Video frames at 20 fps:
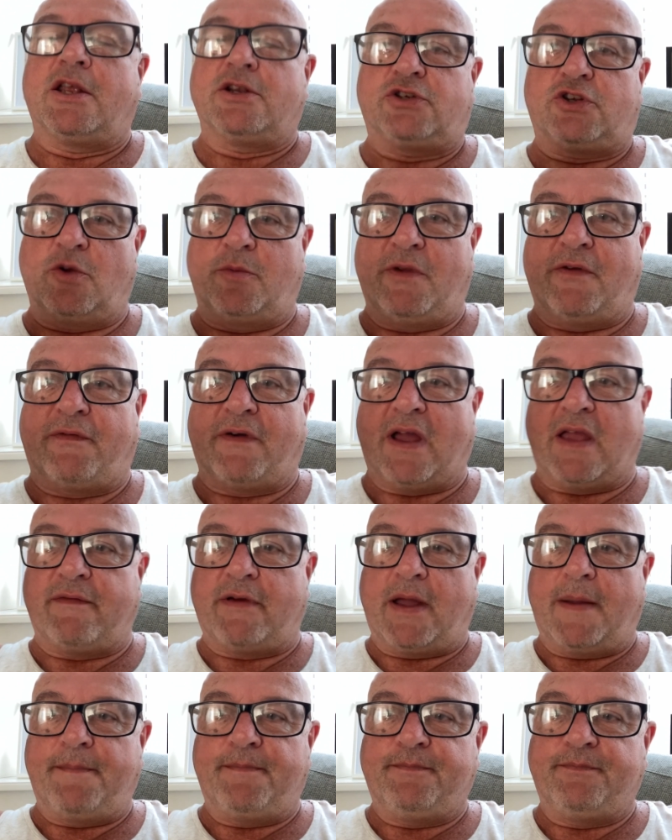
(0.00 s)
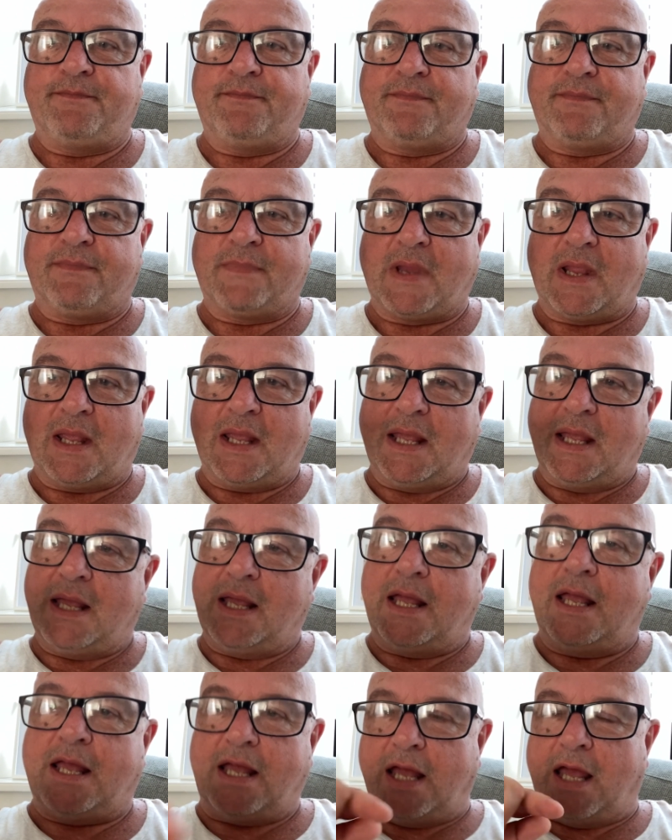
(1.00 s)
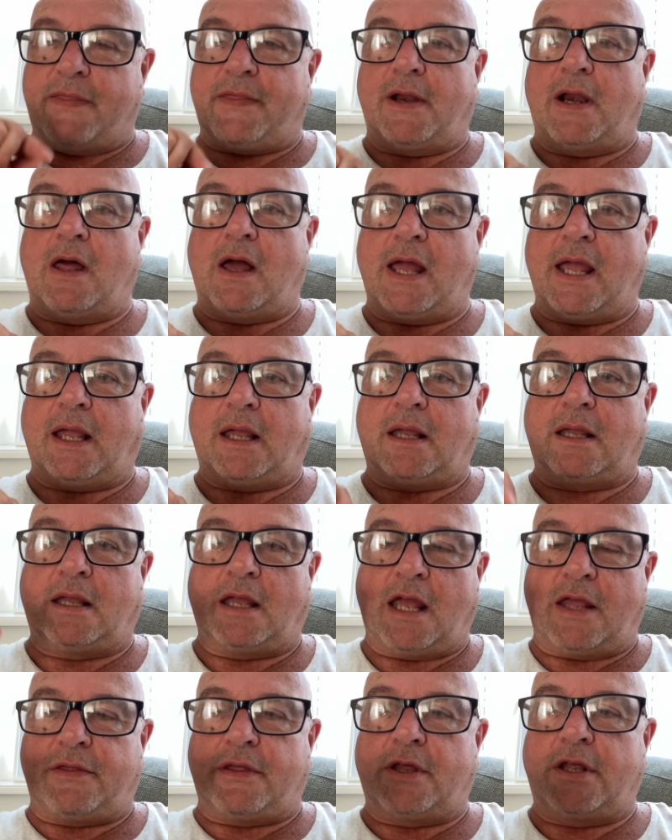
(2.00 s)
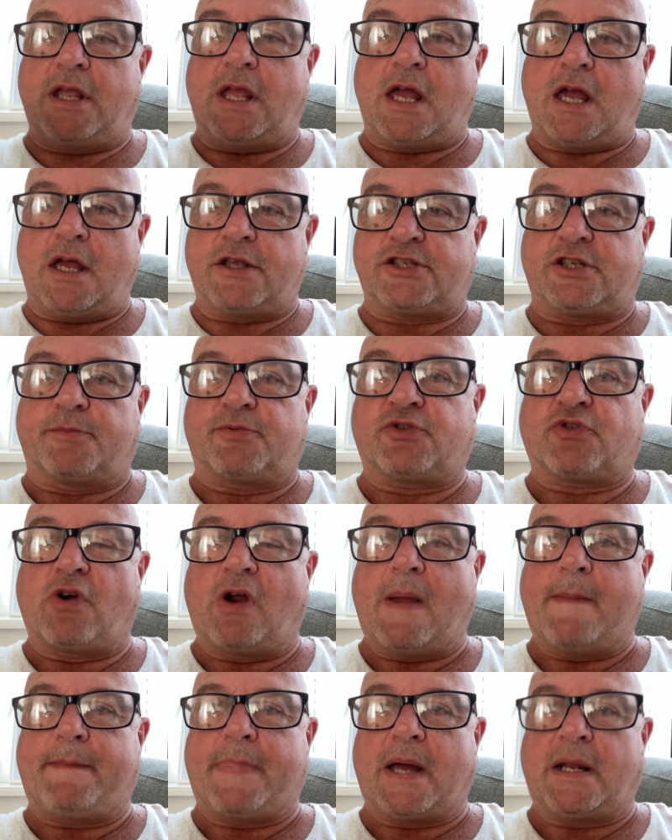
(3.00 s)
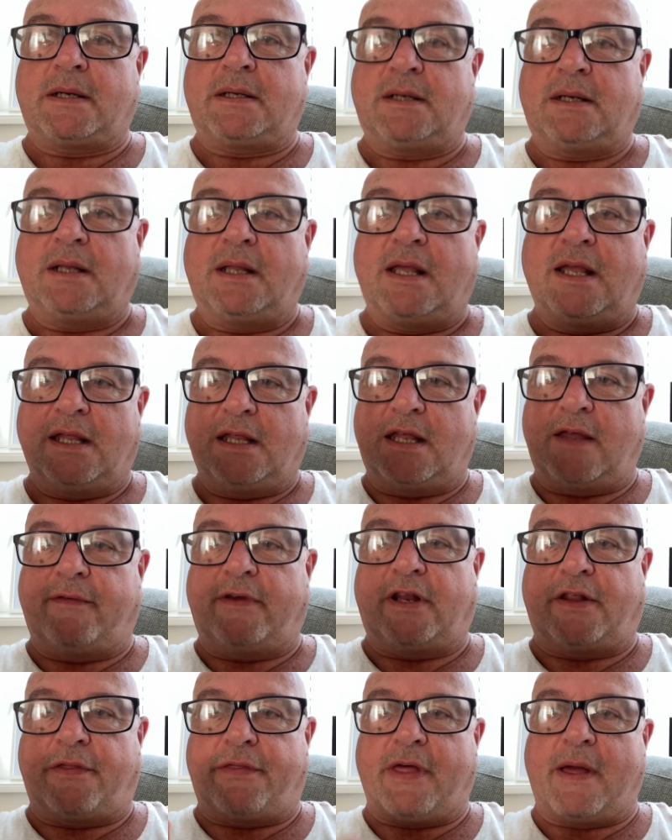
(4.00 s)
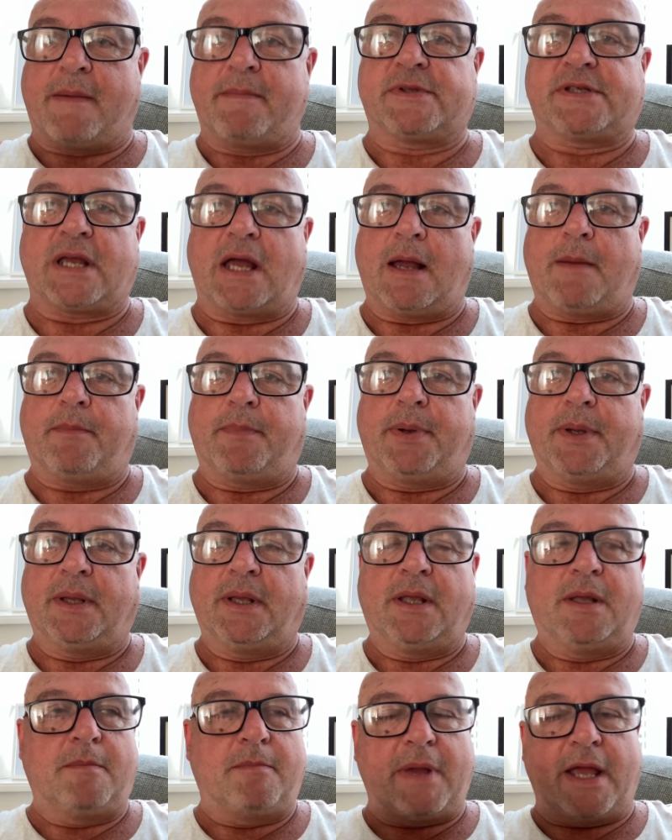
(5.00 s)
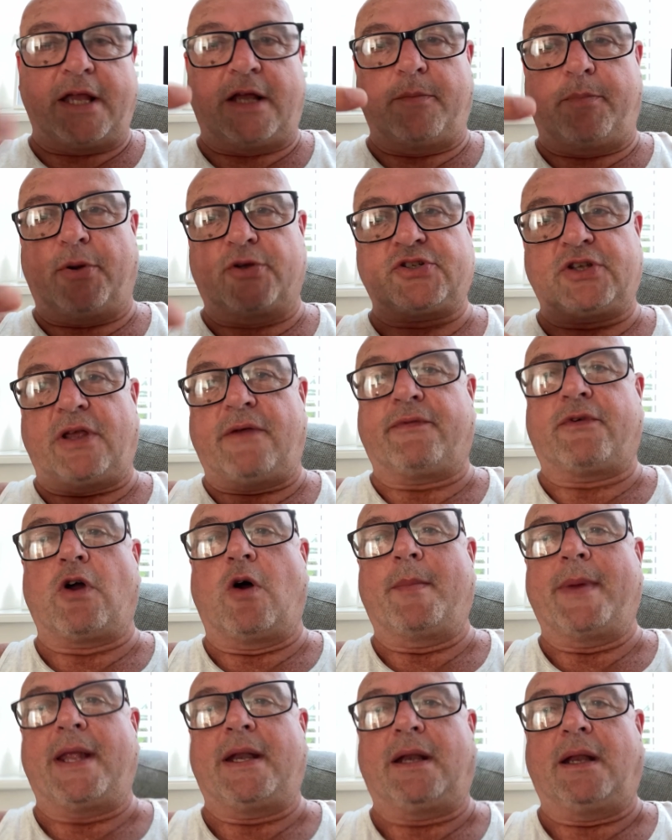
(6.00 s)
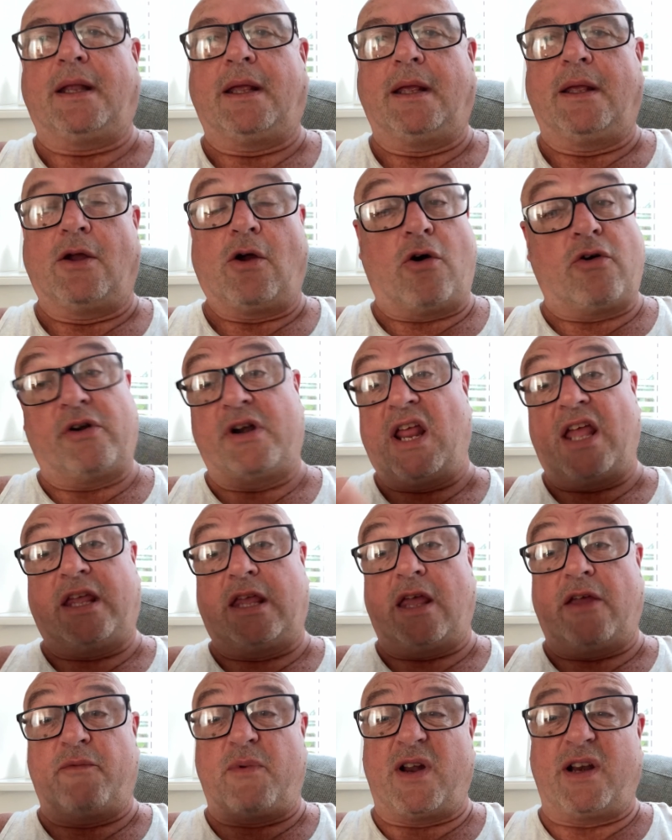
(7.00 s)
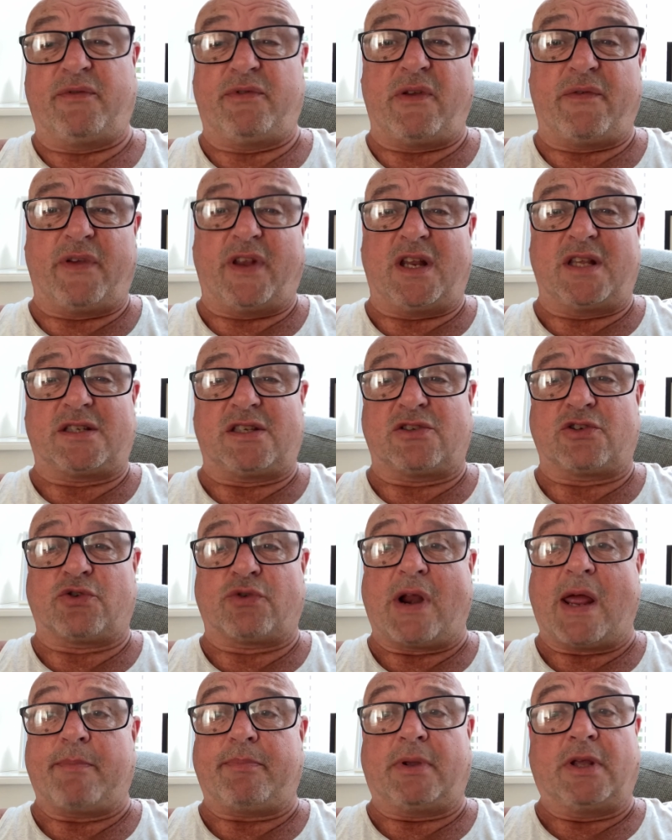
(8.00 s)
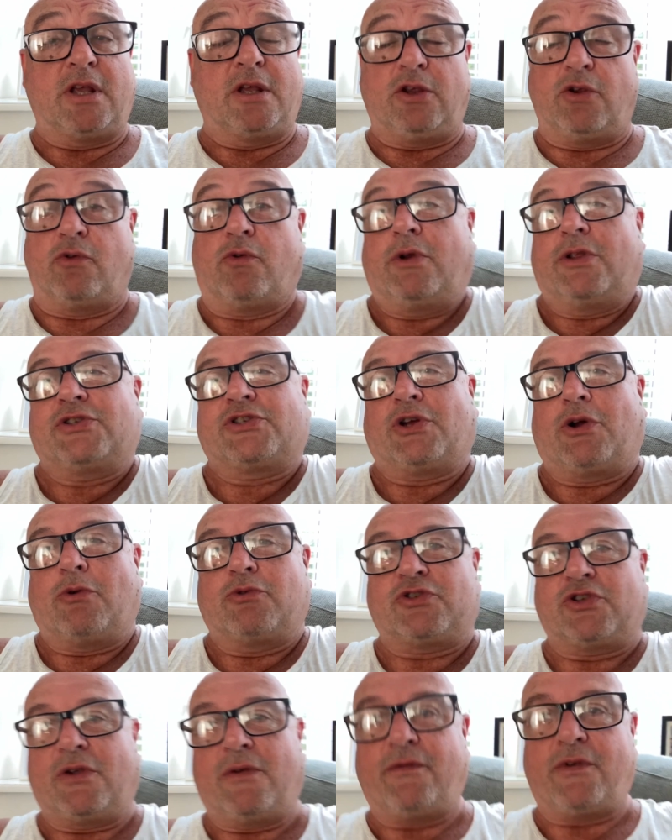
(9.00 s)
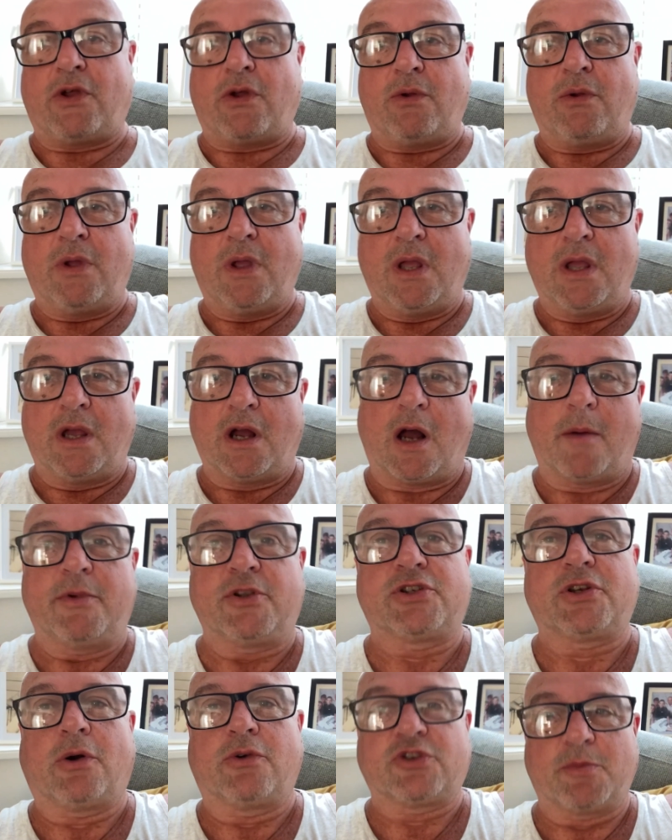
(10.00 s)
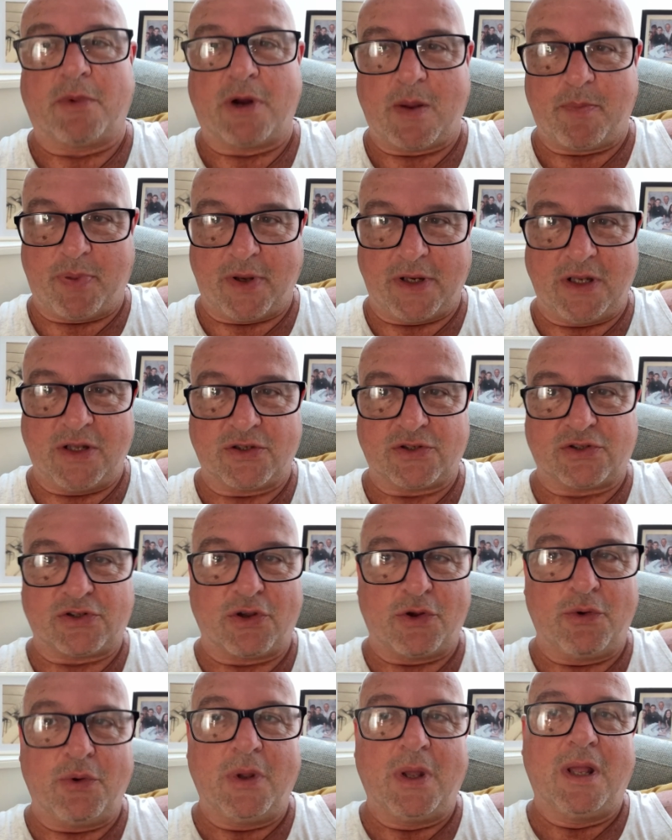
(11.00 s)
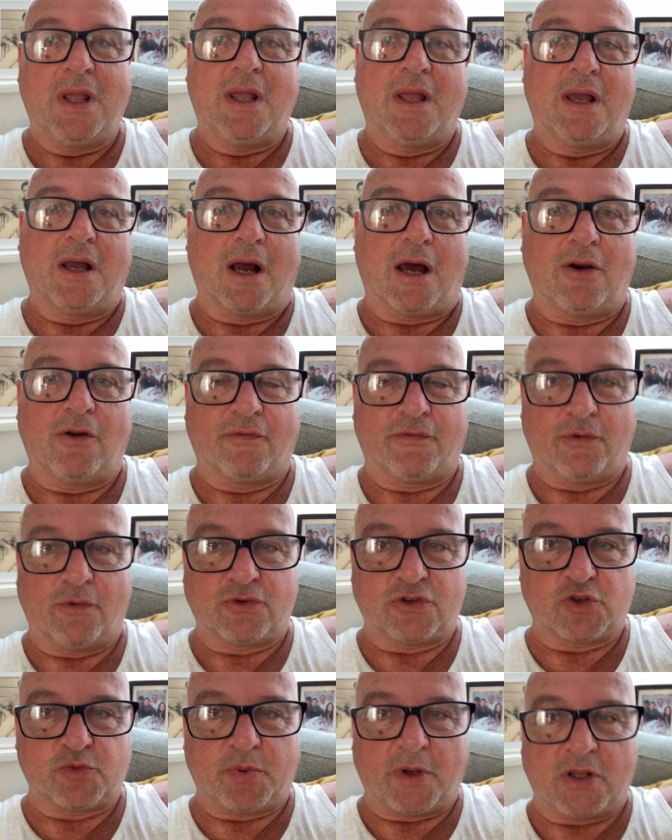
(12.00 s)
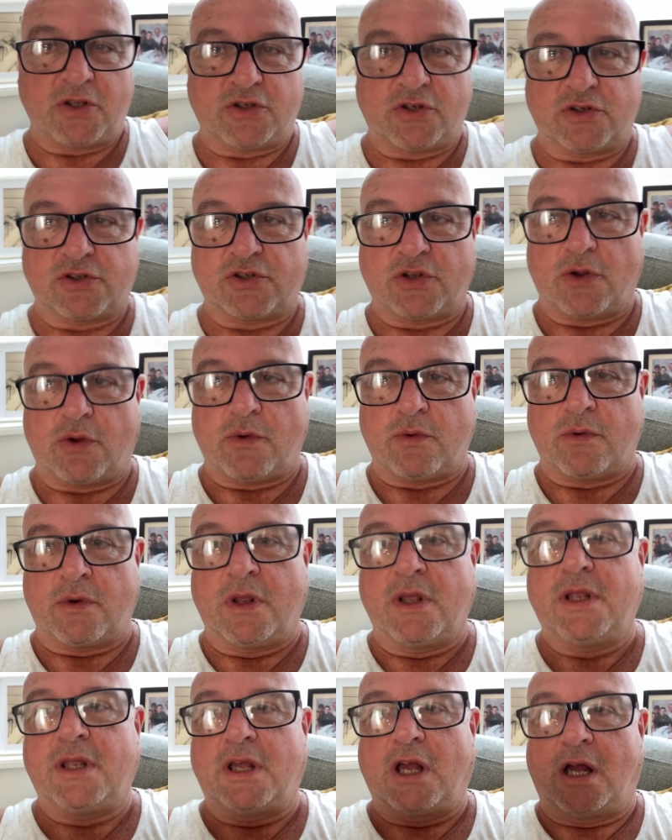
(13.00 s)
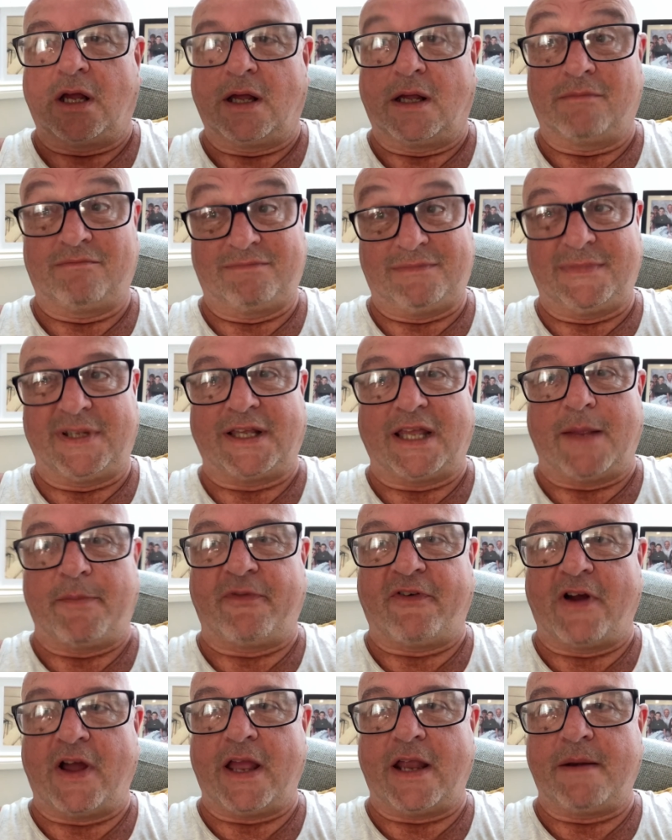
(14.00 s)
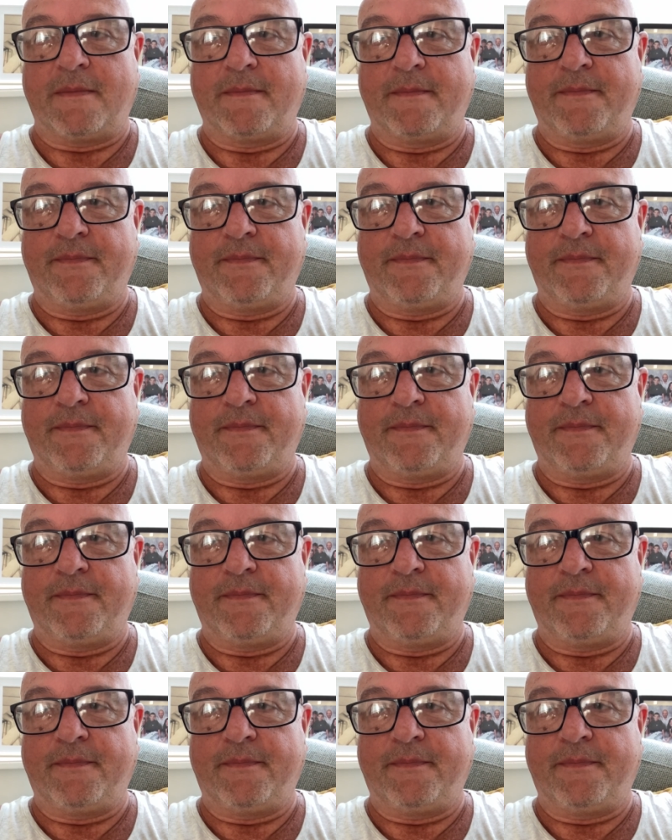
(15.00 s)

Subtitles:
Do me a favour, hit the like, hit the subscribe button, give it a thumbs up, make a positive comment or a negative one if you think this is crap. You're all entitled to your view. I'm entitled to my opinions too. I look forward to speaking to you soon. Keep fighting.